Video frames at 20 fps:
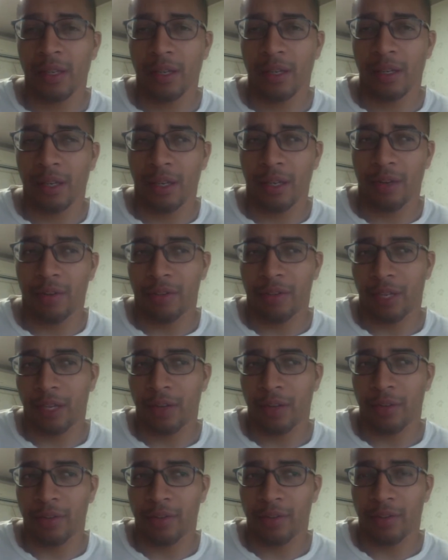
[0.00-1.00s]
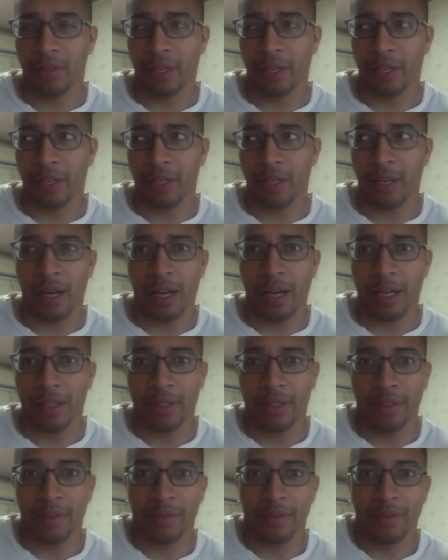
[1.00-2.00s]
entertainers are like
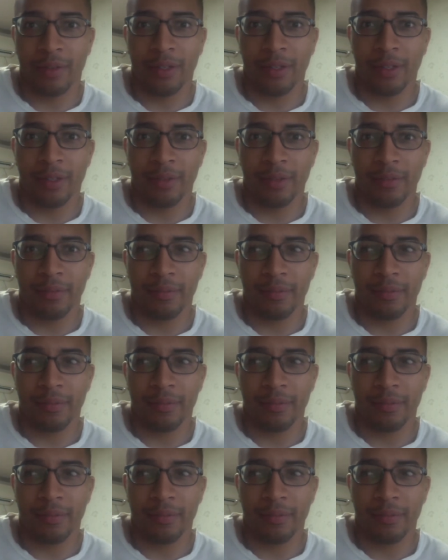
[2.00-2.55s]
gods in Korea.